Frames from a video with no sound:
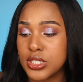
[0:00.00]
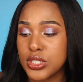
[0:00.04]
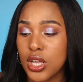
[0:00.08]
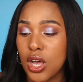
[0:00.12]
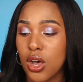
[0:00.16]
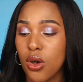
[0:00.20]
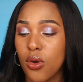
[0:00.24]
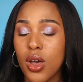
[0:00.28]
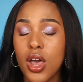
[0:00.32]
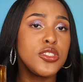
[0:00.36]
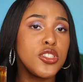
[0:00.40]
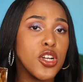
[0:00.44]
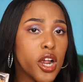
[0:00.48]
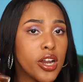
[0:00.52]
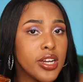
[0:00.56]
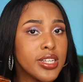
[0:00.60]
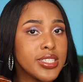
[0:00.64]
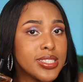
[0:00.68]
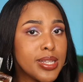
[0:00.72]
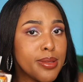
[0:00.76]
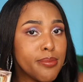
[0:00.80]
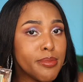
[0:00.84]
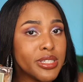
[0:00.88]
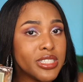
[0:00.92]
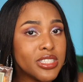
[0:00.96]
So Jardins
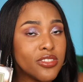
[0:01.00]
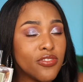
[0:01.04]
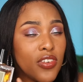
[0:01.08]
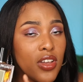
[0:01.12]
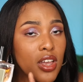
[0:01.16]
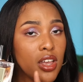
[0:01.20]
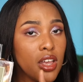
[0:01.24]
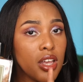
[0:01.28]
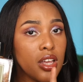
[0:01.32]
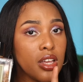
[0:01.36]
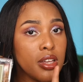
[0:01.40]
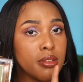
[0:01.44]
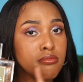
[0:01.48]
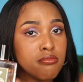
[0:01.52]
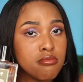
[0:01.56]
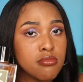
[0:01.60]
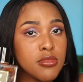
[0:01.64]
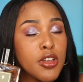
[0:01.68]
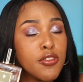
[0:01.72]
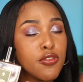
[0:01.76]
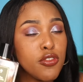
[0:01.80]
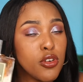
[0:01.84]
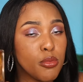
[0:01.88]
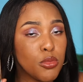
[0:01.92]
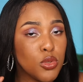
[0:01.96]
de Misfa
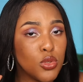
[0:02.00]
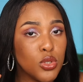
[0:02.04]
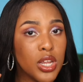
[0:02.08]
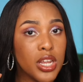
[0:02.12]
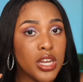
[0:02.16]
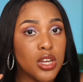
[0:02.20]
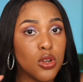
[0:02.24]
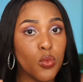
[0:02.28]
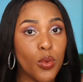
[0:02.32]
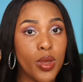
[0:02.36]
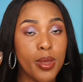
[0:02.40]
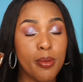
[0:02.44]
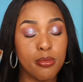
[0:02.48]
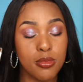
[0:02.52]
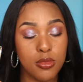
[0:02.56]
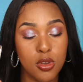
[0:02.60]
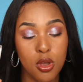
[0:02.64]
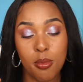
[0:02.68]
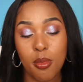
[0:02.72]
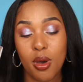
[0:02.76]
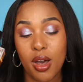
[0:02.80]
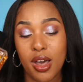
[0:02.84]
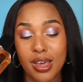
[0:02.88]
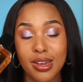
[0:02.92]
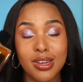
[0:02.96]
from Une Nuit
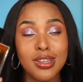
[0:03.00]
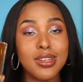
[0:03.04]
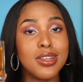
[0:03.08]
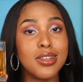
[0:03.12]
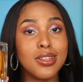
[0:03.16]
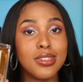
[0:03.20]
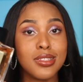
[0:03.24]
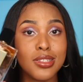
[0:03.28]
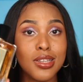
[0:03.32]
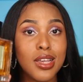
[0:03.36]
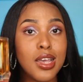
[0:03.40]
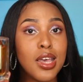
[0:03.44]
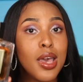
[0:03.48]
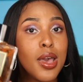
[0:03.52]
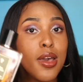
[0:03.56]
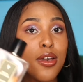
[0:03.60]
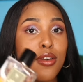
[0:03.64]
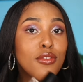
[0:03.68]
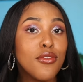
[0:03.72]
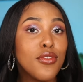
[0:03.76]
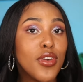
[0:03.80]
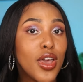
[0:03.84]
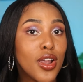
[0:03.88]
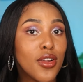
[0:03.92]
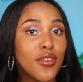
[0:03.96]
Nomade is
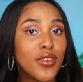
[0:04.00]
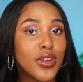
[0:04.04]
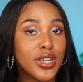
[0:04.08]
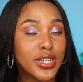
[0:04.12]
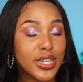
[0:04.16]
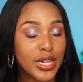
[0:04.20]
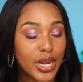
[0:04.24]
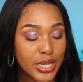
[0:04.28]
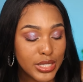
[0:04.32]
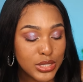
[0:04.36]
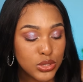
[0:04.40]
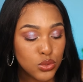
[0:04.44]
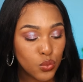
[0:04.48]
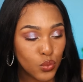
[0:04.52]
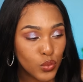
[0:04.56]
very very nice.